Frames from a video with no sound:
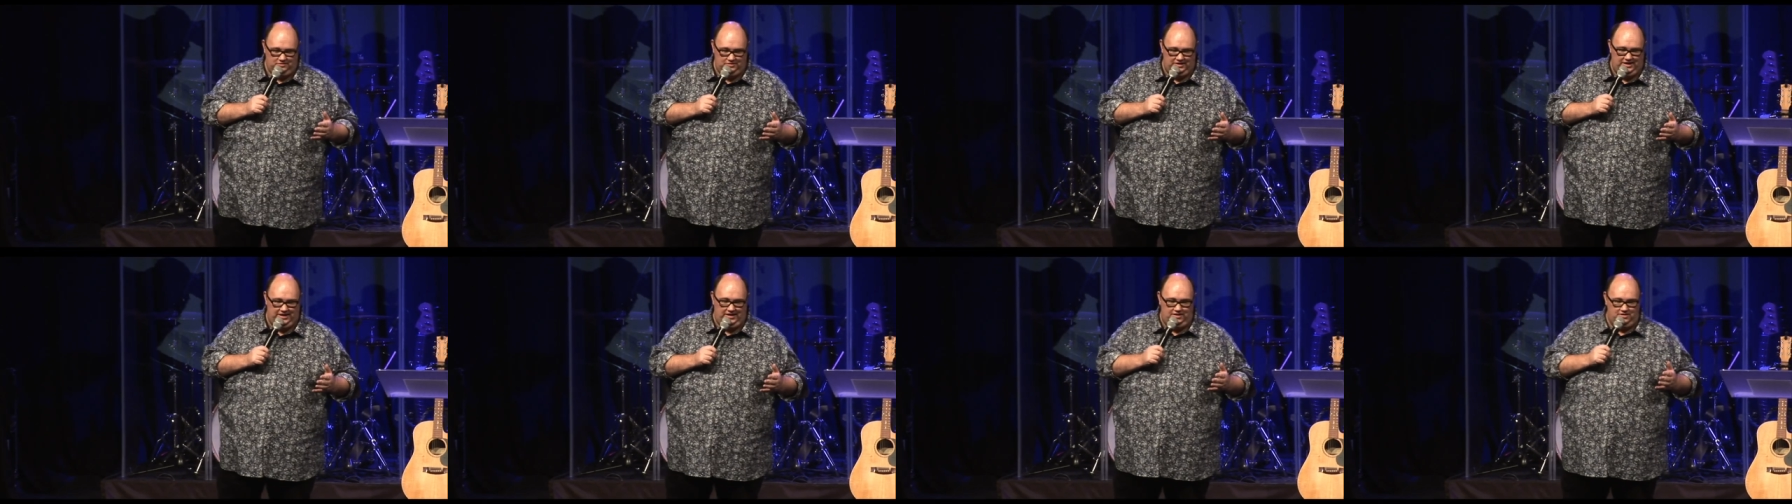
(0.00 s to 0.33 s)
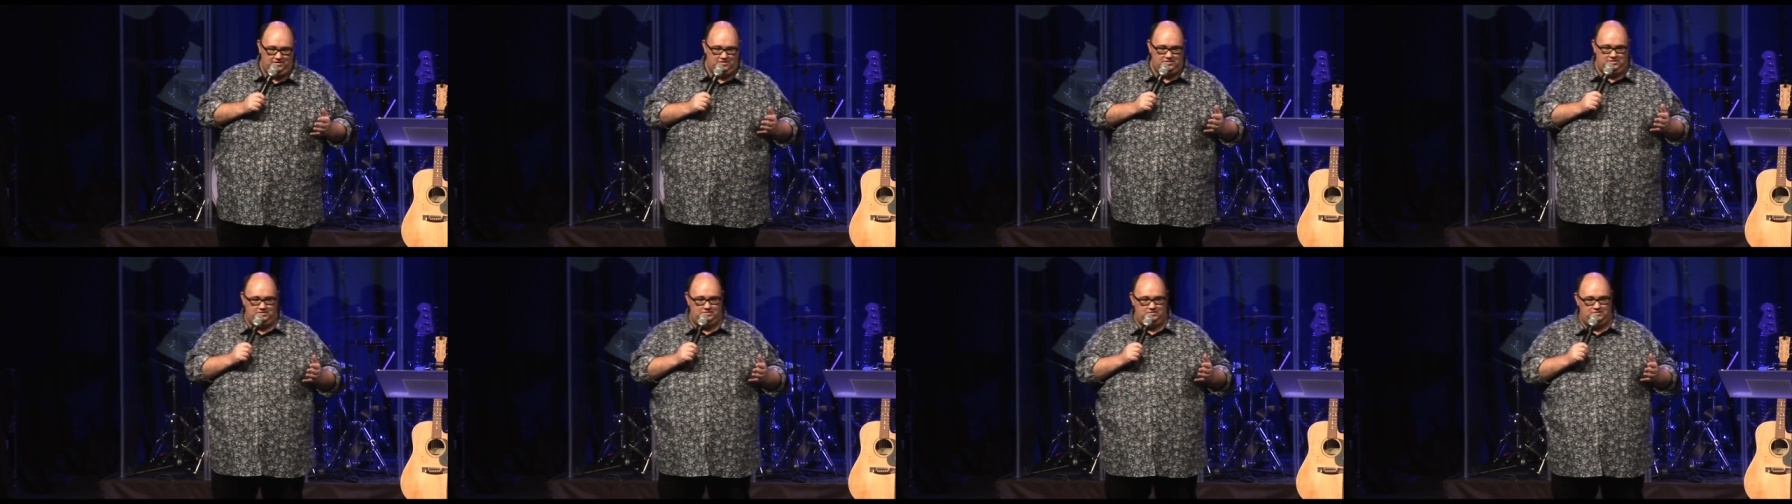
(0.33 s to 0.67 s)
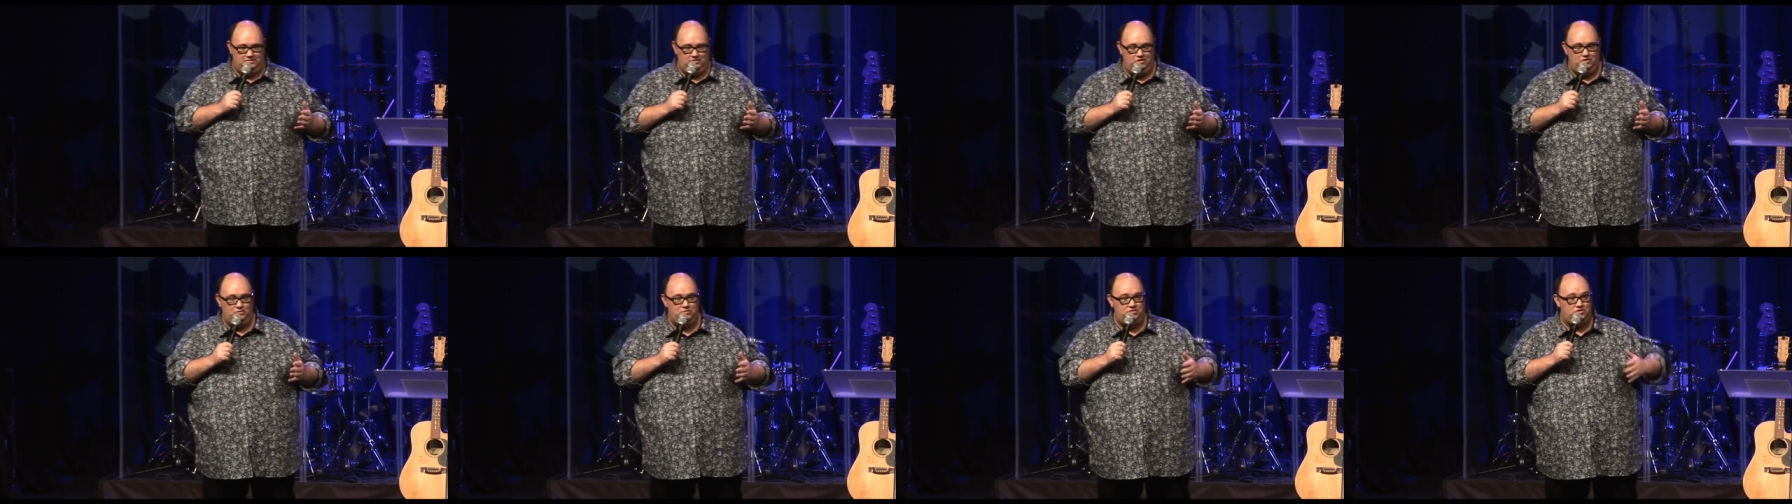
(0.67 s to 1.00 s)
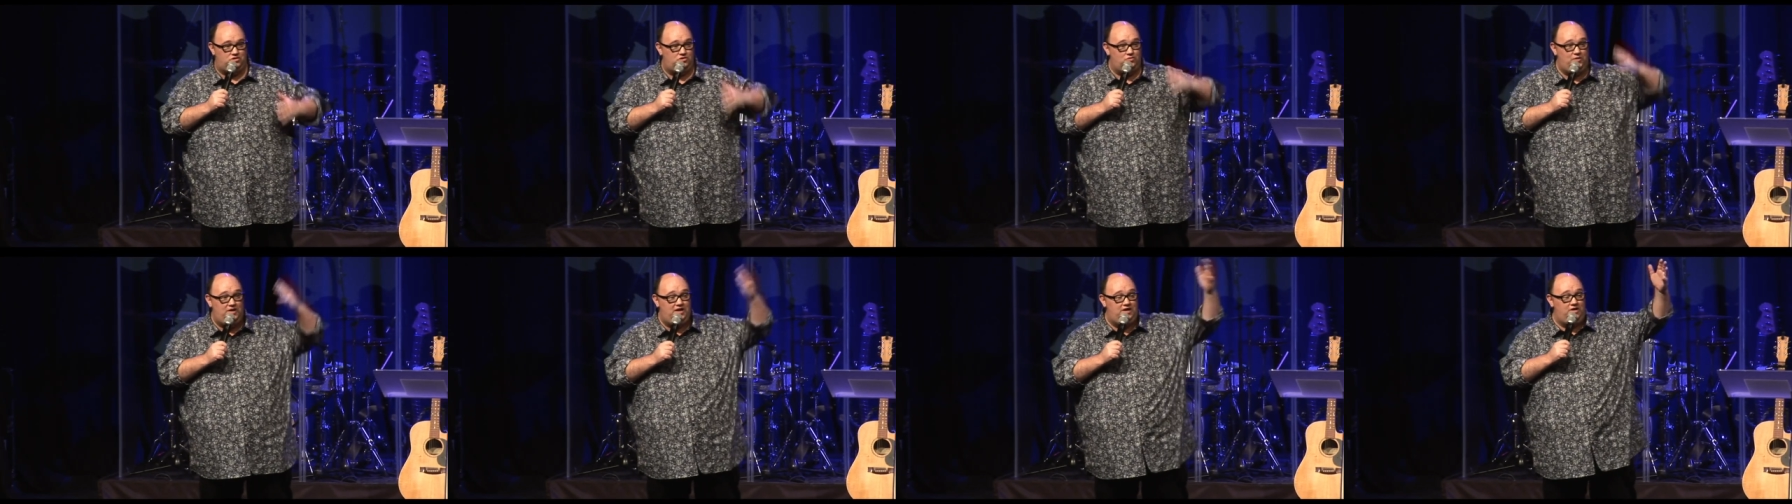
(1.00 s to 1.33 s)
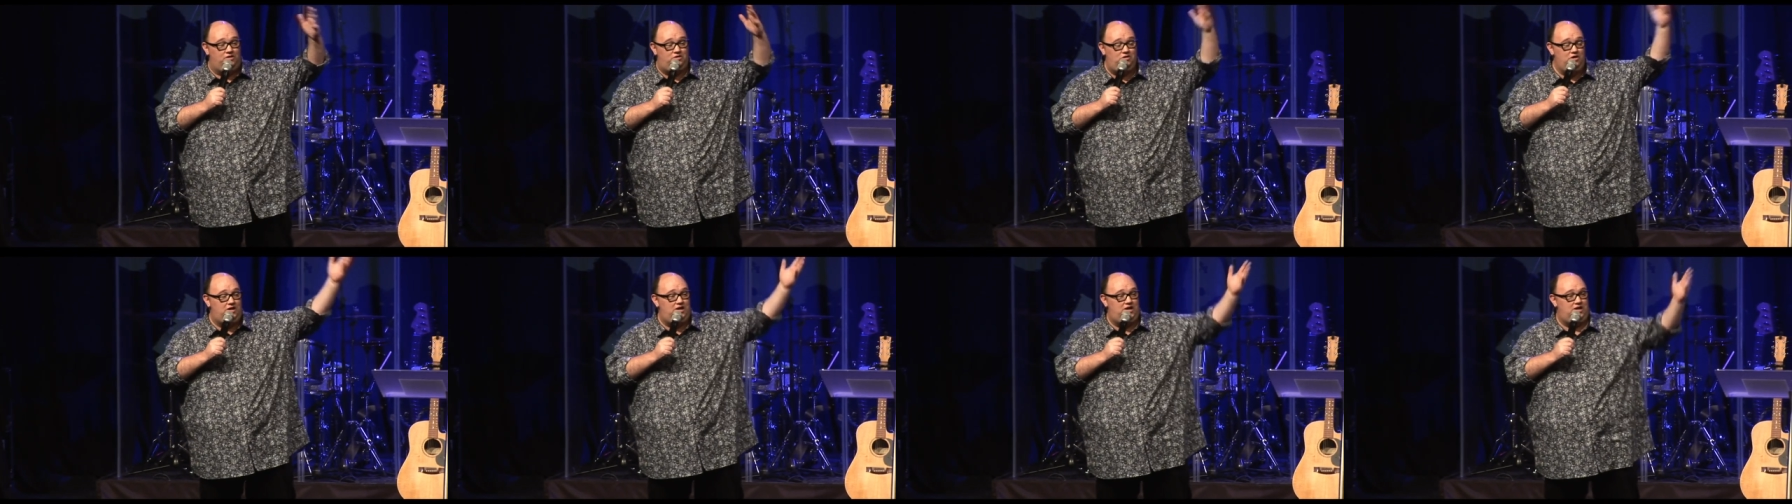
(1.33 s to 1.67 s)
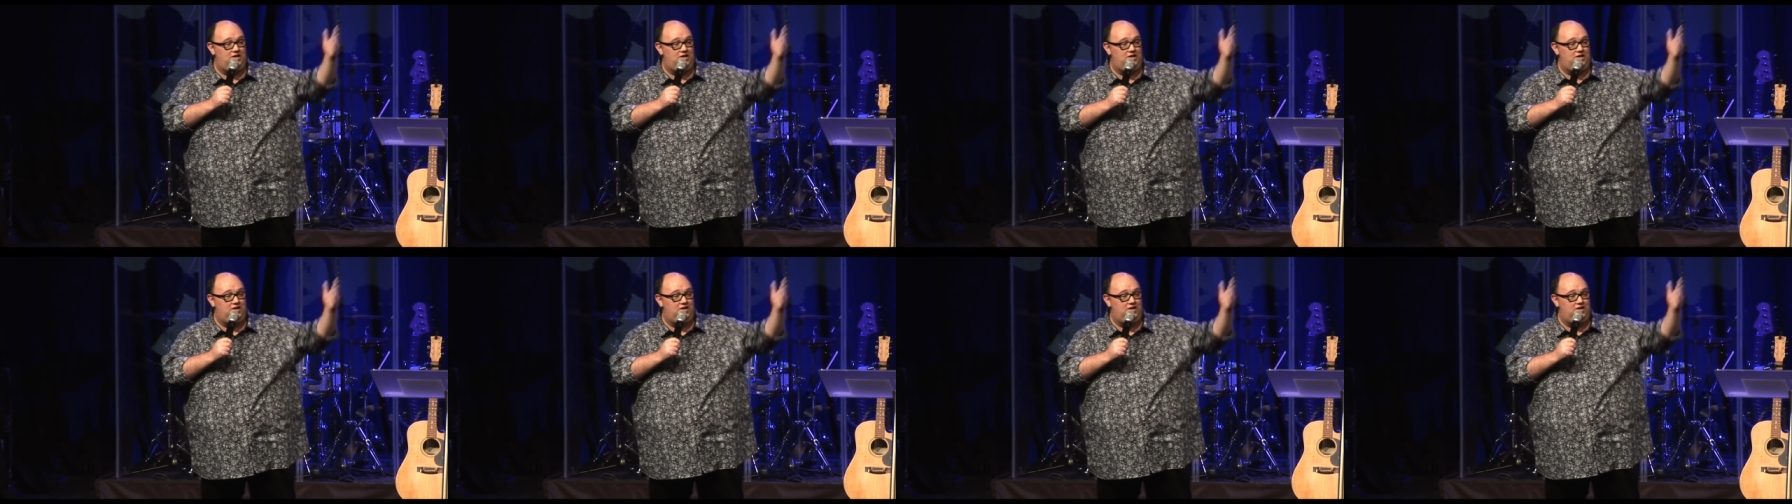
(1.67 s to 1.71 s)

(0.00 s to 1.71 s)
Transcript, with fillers: leaders who was 20, 30